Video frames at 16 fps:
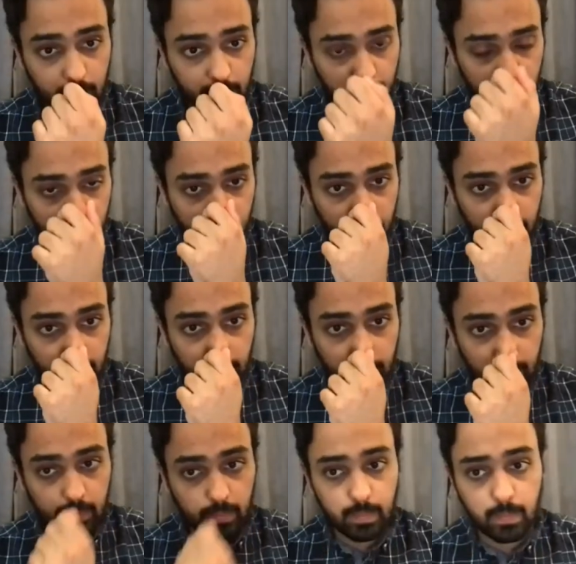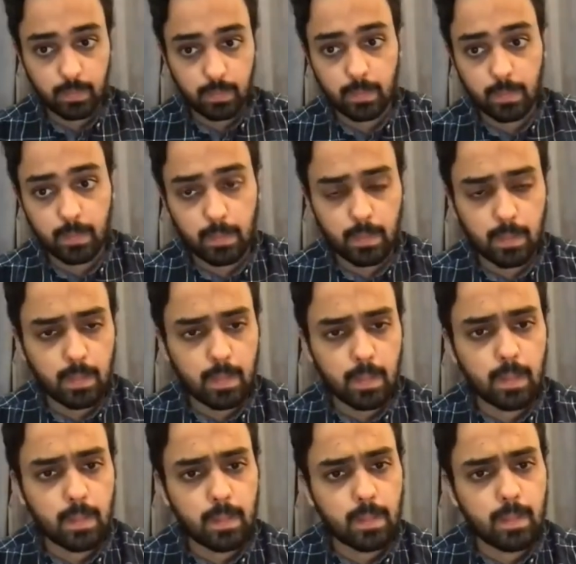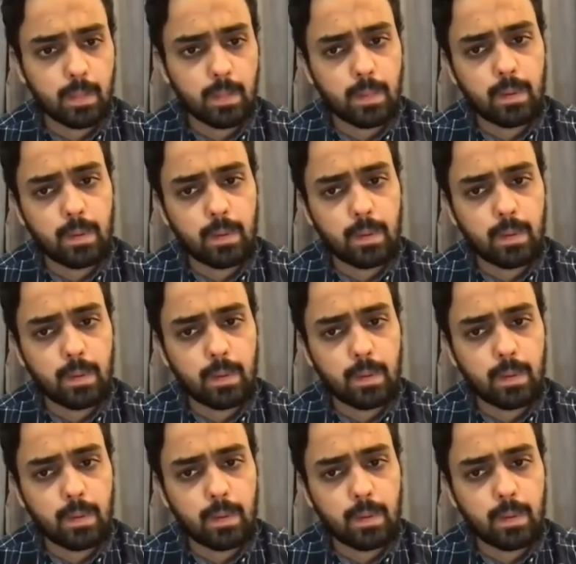The person shown says nothing.